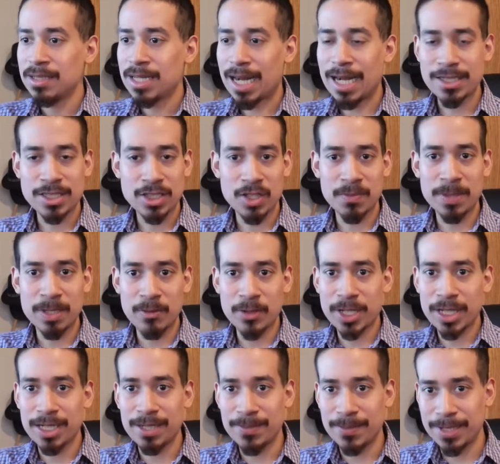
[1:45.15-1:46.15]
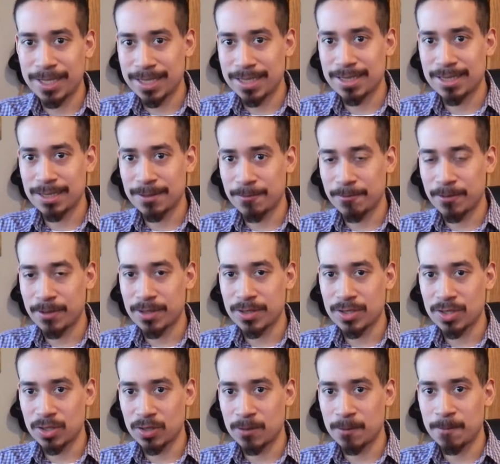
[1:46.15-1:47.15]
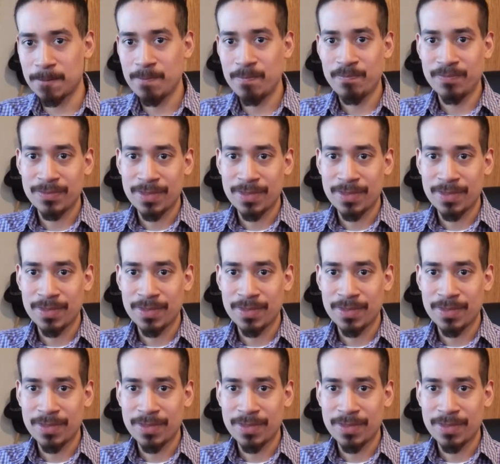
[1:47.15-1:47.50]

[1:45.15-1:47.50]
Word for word: I tell them every company is different. So